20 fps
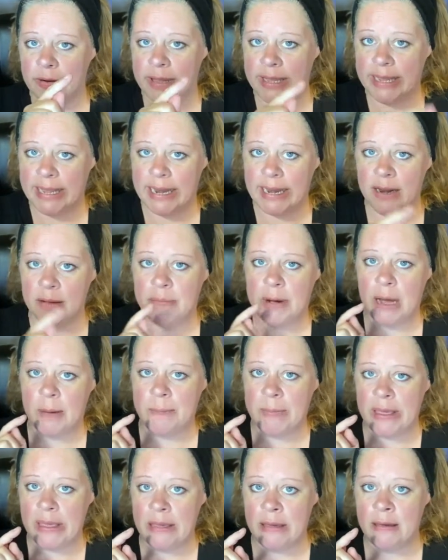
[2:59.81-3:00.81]
getting a
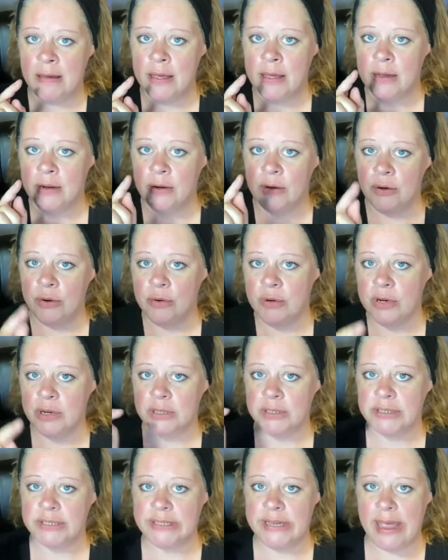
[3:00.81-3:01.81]
puppy, New
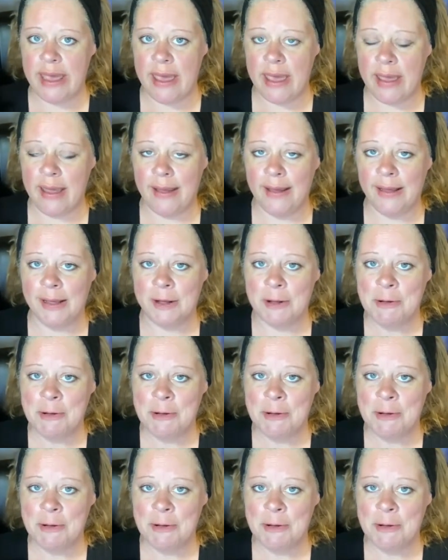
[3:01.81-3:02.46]
Year's Day,